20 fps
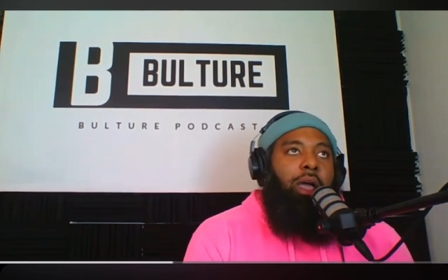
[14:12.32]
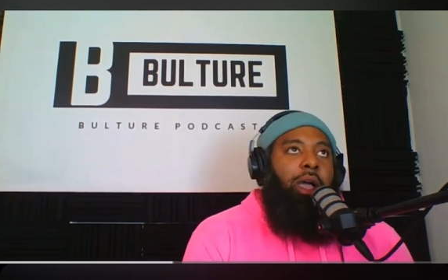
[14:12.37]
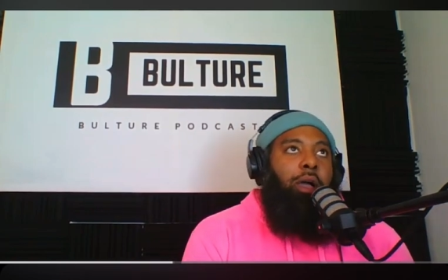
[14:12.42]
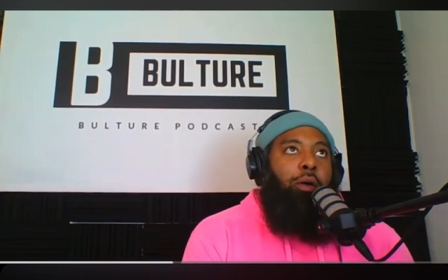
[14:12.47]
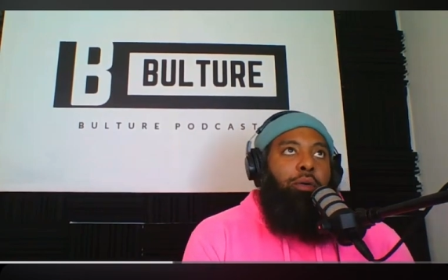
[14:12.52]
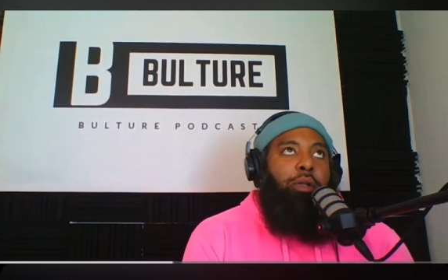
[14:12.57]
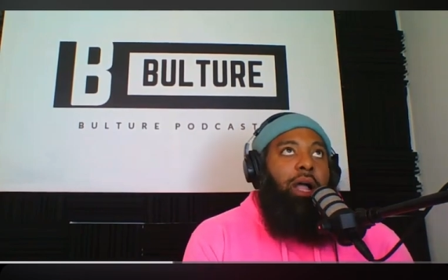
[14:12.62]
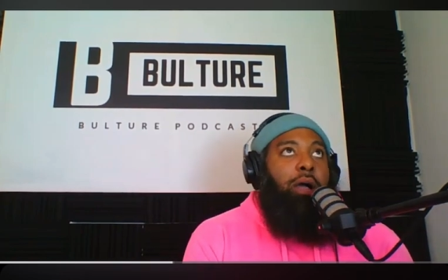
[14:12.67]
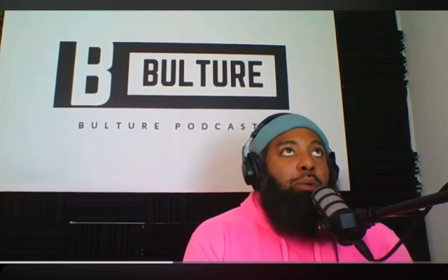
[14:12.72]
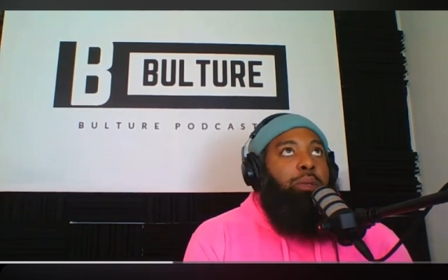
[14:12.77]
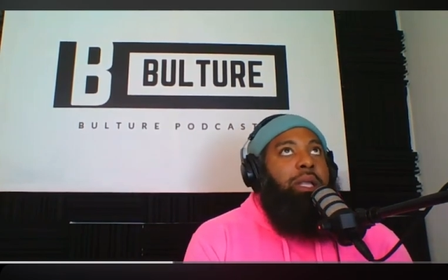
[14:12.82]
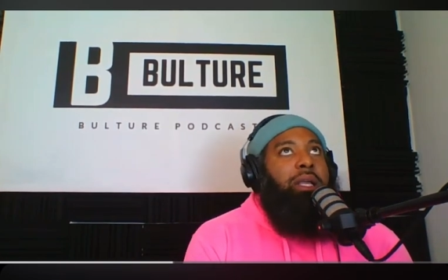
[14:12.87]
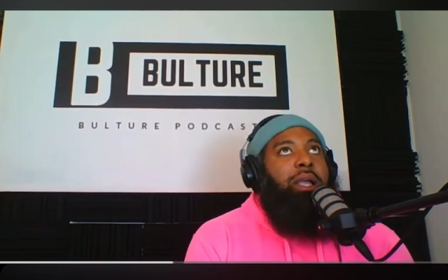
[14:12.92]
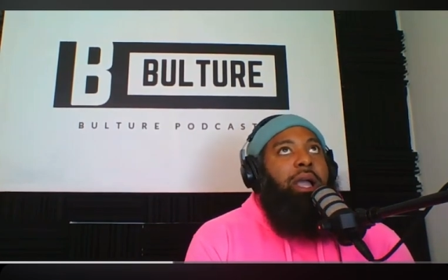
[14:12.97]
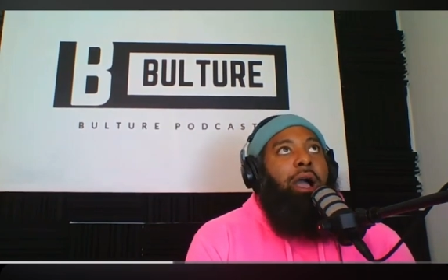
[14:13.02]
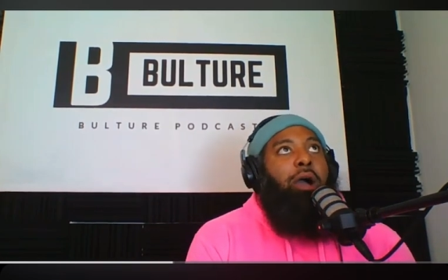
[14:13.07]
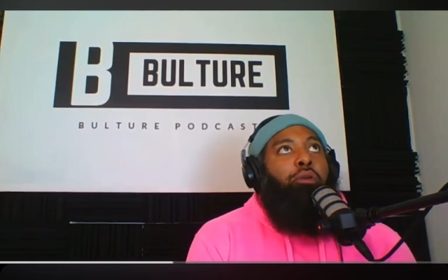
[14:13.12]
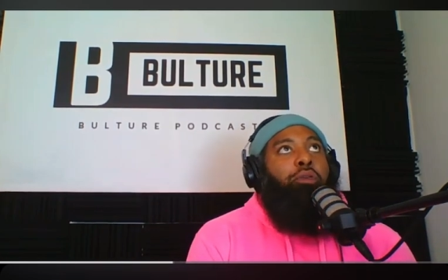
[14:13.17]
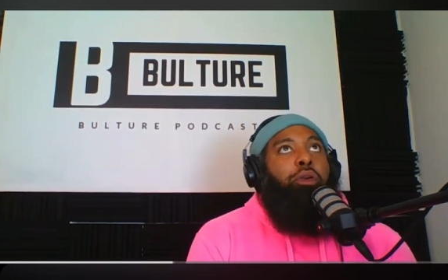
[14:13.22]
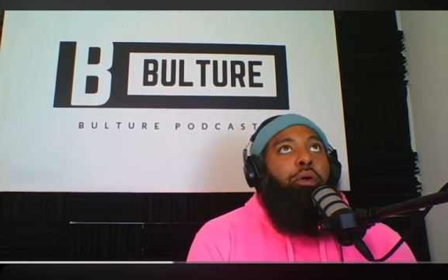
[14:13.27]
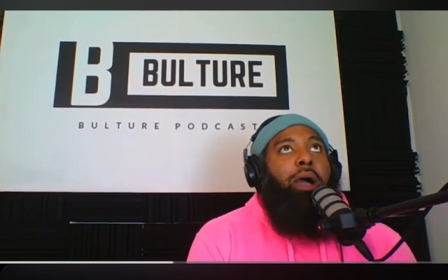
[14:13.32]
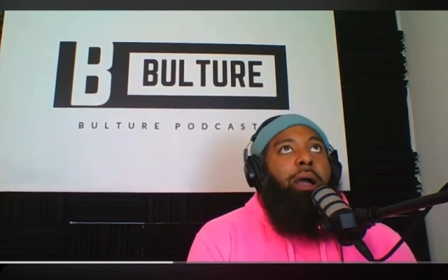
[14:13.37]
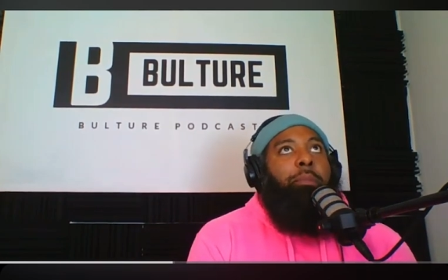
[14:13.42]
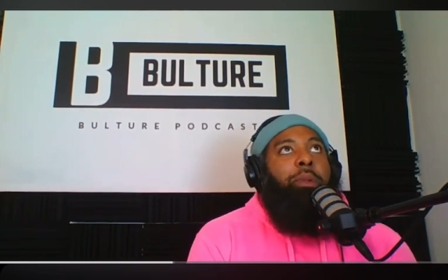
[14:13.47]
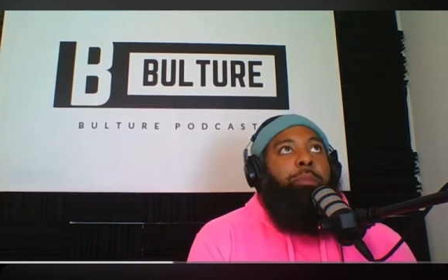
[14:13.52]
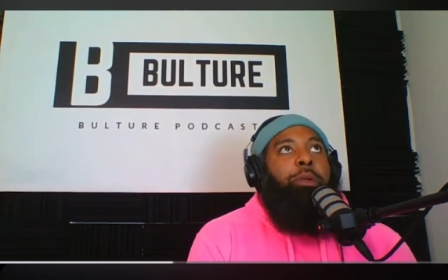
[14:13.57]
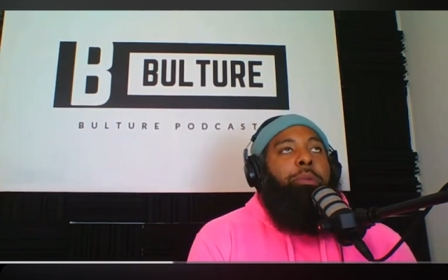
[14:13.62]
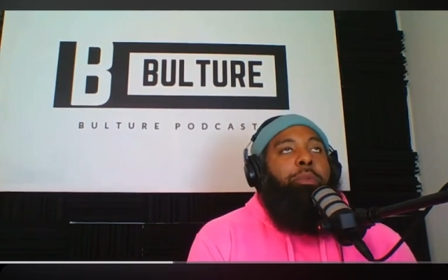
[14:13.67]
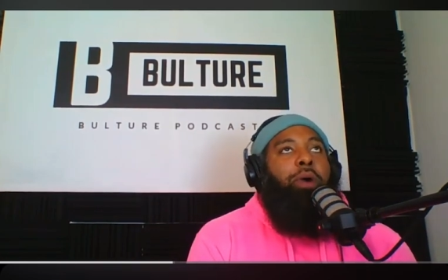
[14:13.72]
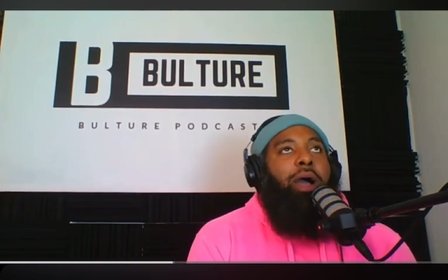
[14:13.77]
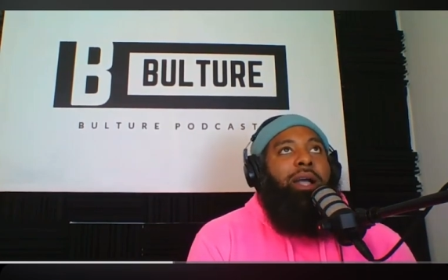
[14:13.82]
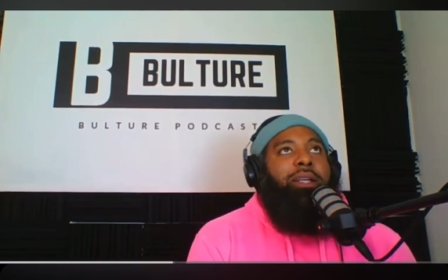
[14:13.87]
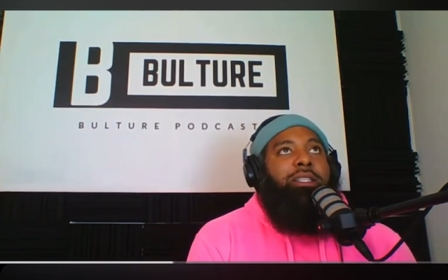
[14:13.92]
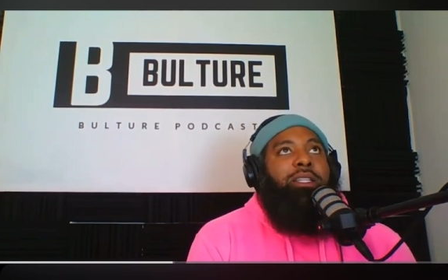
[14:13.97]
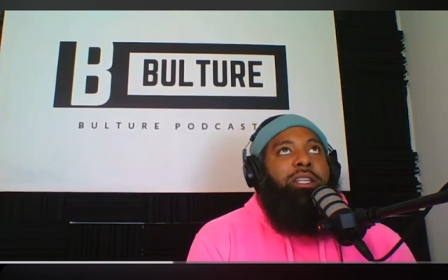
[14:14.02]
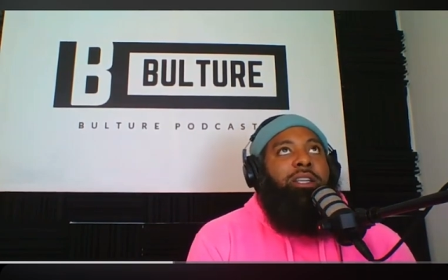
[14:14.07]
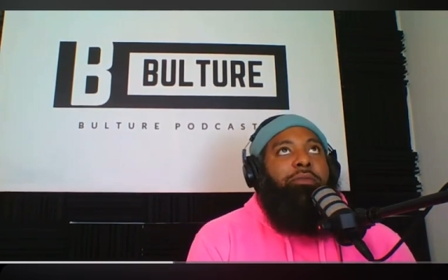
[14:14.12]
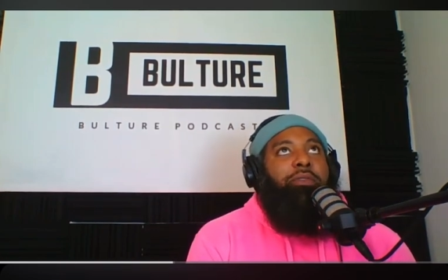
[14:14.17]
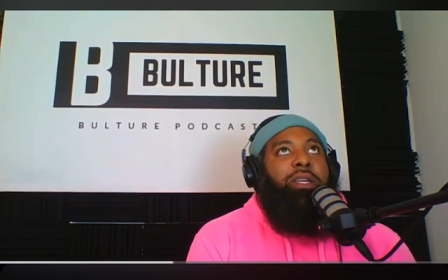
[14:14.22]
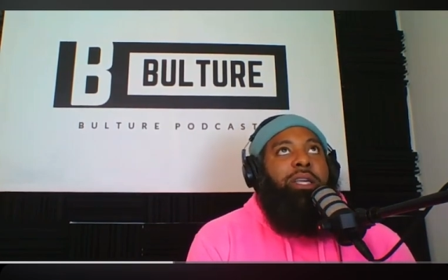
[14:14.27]
I don't know how many people
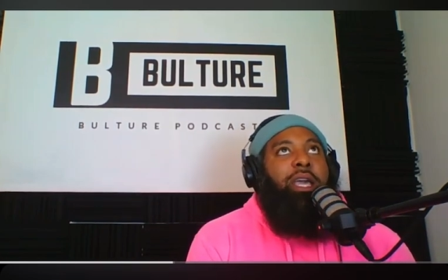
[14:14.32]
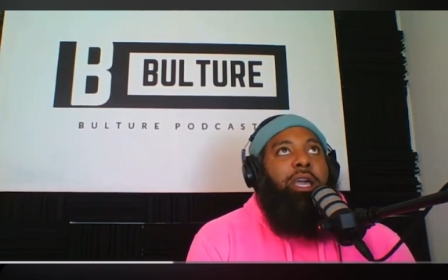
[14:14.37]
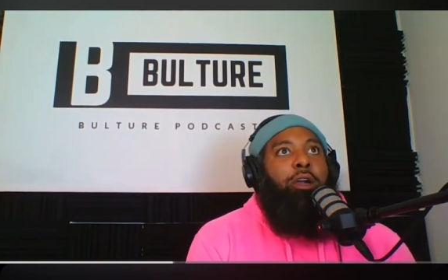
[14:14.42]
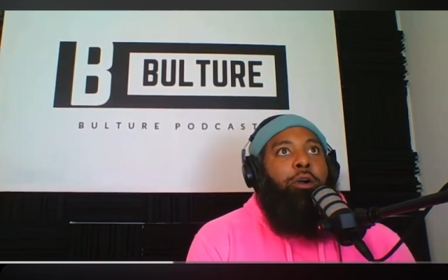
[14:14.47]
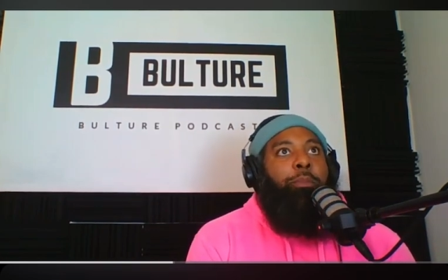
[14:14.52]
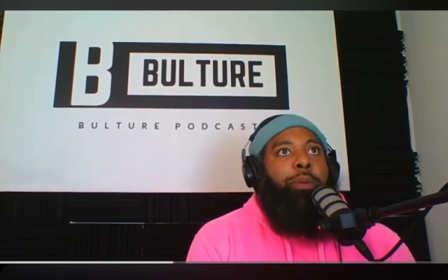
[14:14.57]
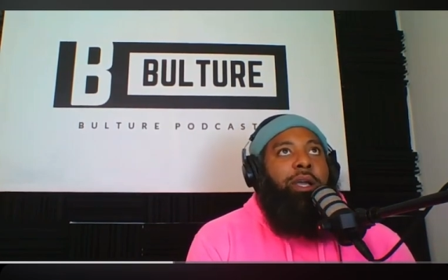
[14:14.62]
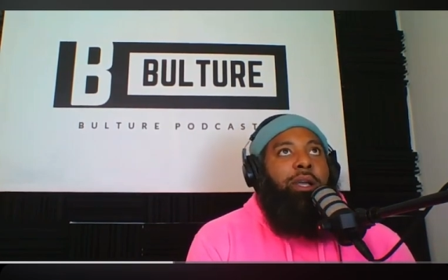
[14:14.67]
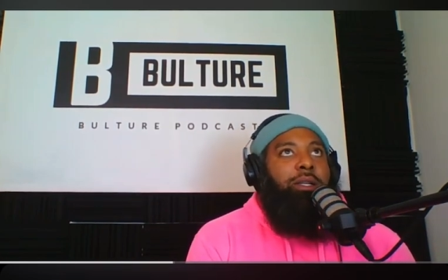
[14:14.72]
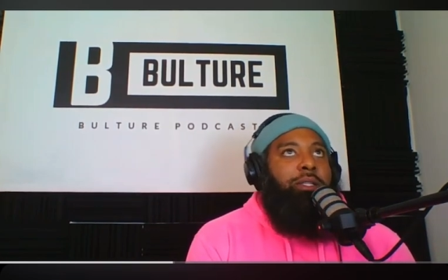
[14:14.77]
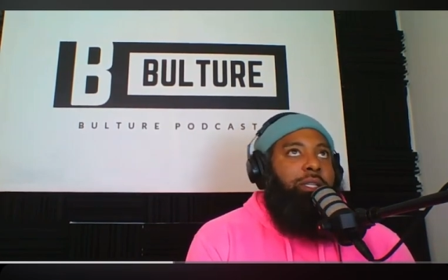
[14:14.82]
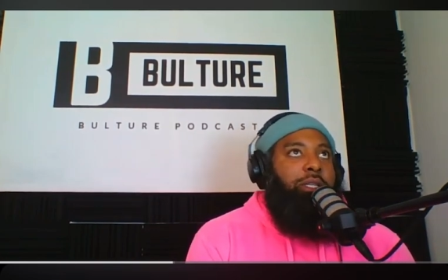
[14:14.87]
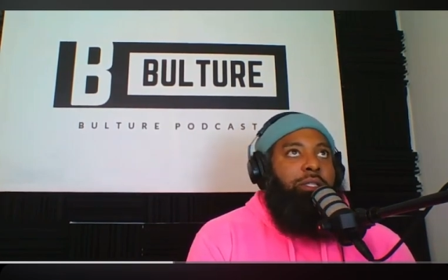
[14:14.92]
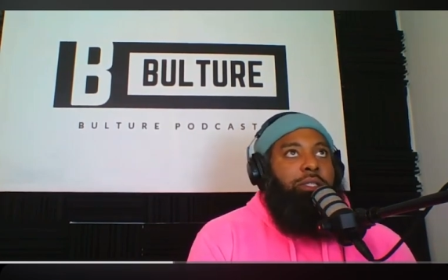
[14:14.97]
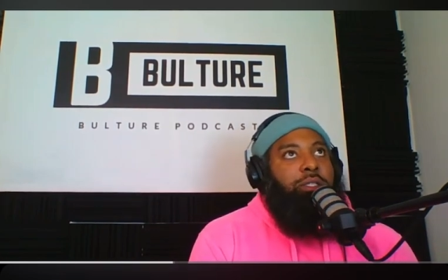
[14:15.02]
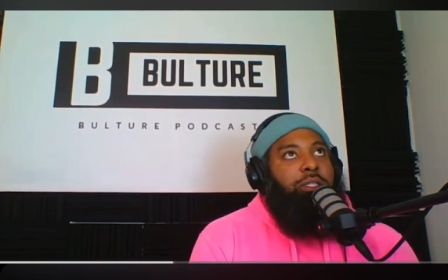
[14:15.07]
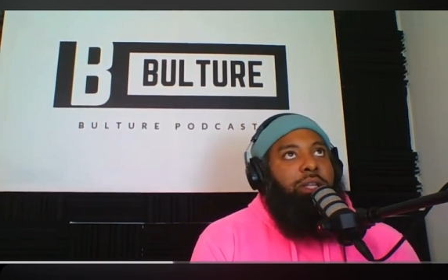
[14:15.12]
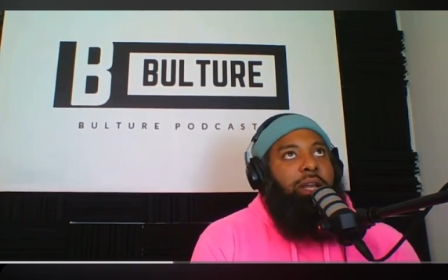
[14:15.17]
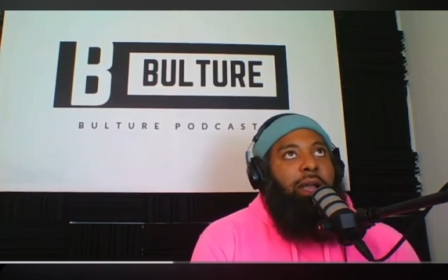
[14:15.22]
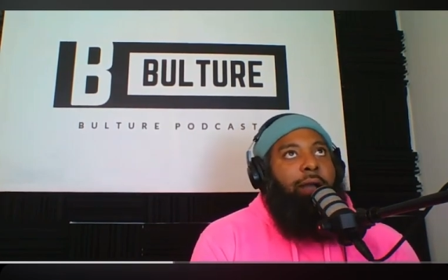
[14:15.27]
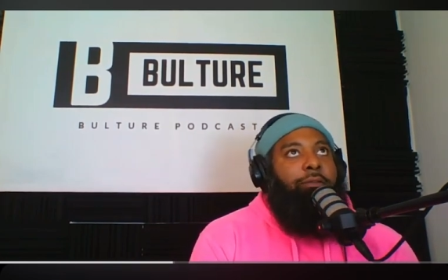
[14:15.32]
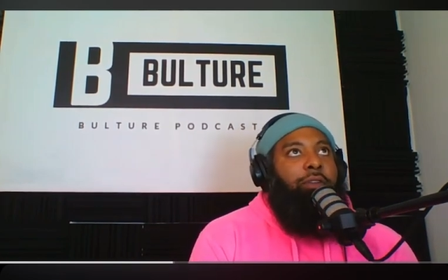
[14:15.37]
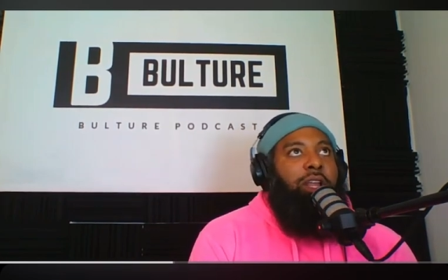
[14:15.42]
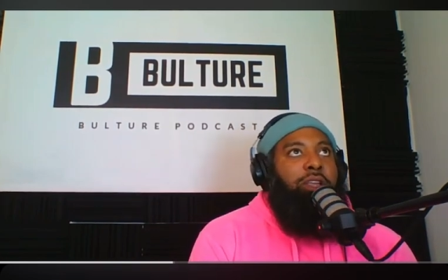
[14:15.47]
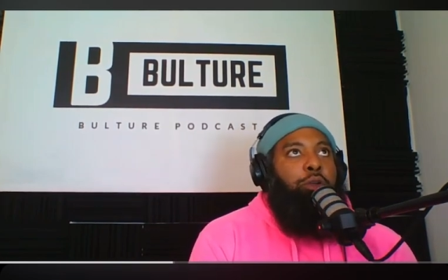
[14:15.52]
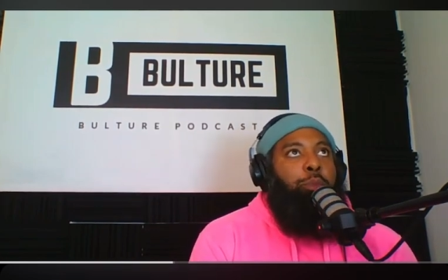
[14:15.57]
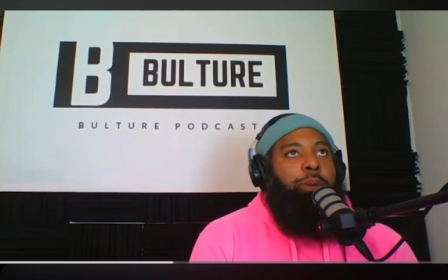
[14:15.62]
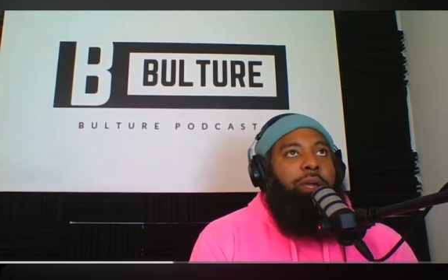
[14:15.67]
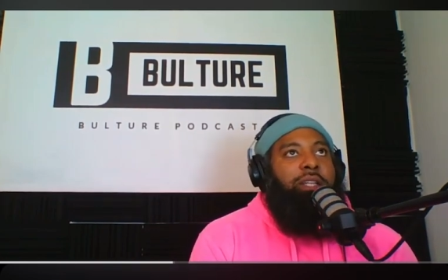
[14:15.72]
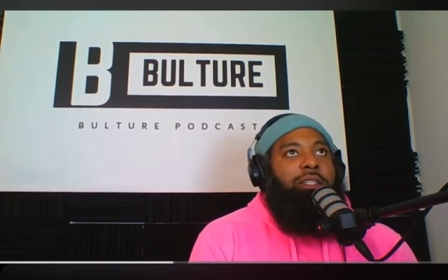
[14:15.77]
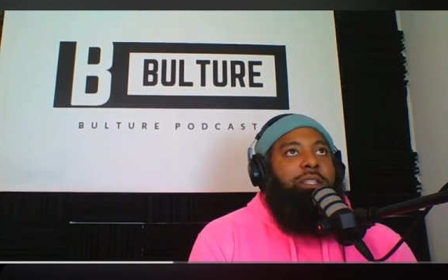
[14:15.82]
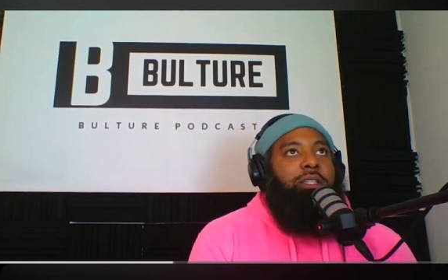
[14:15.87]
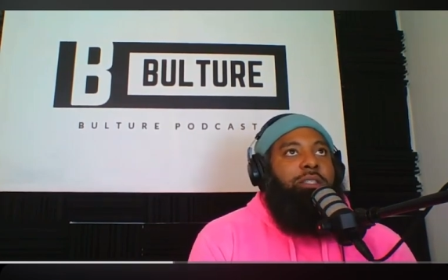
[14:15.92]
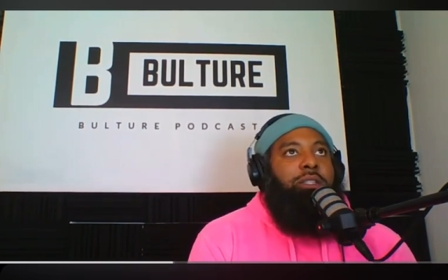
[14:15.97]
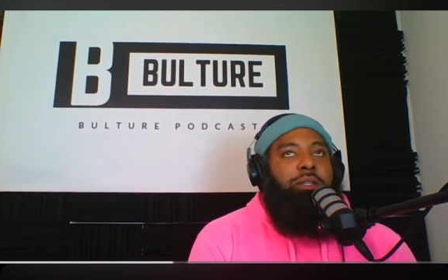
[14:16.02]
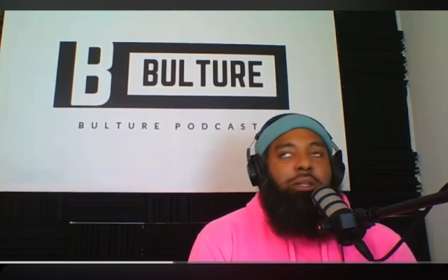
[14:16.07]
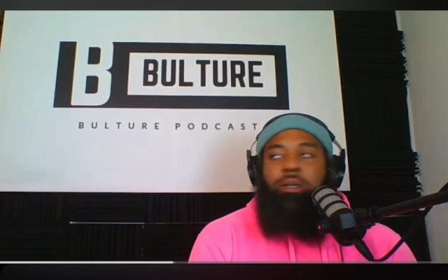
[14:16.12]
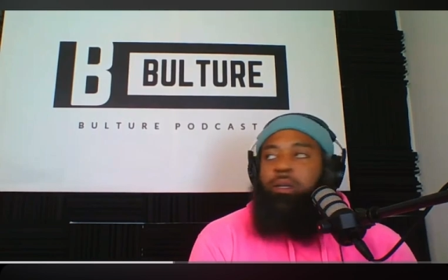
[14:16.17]
actually even care or pay attention to that. I feel like you pay attention.